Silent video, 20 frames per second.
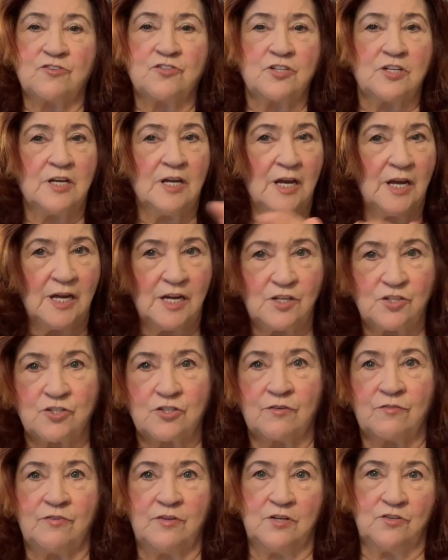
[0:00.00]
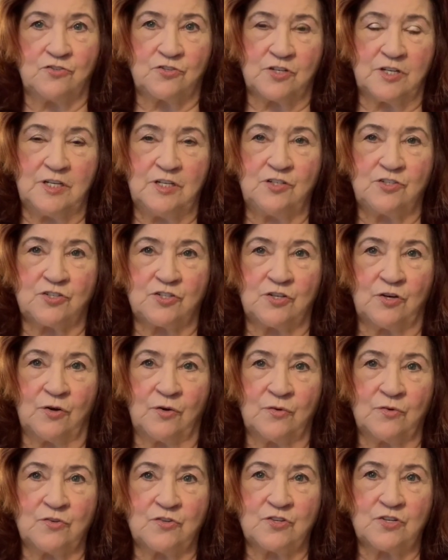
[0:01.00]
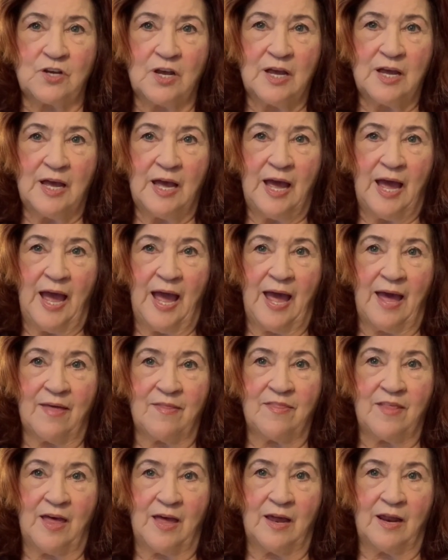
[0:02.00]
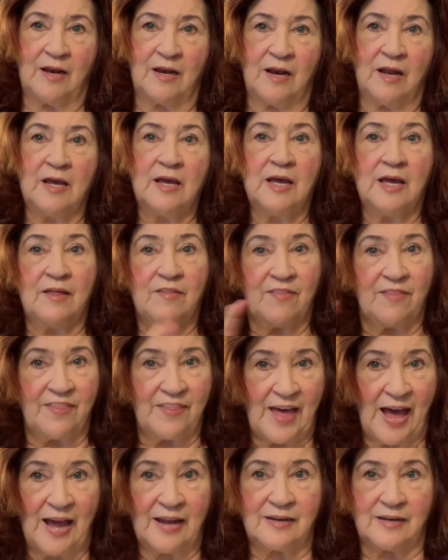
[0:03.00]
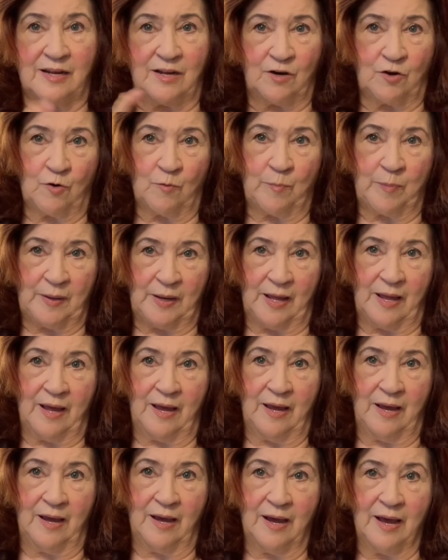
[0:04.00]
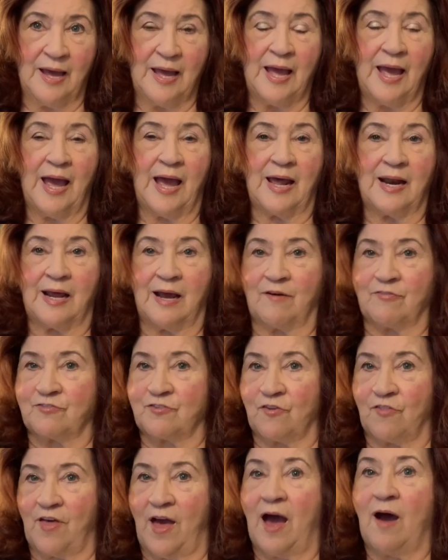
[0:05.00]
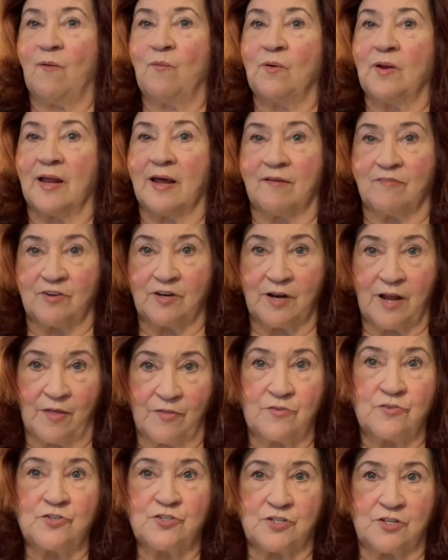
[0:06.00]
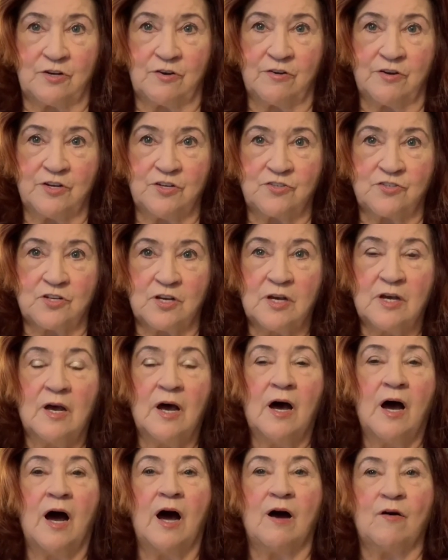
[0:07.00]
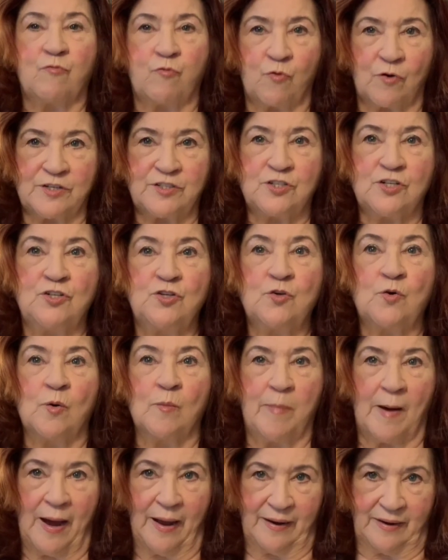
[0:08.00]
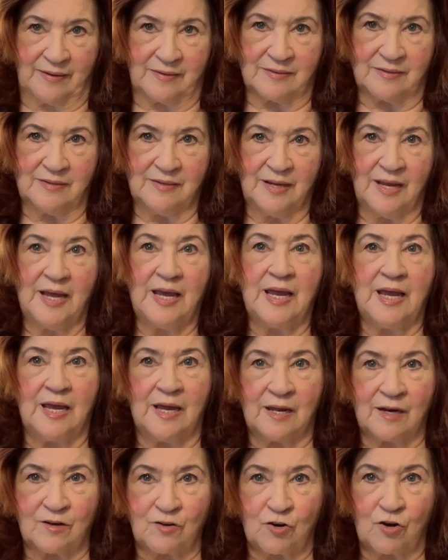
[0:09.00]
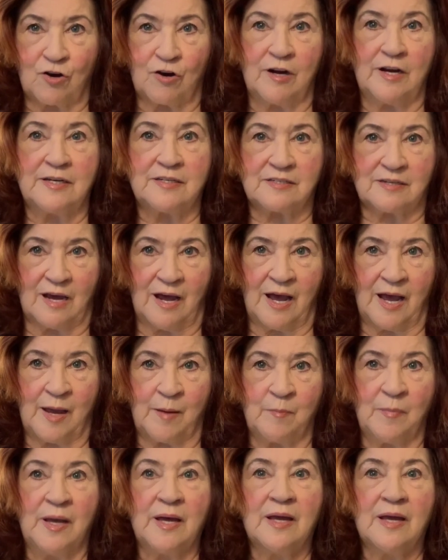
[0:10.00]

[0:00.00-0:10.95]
to each of these keystones, and then that interplay. And after that, we'll have another series of what to do about it in current time,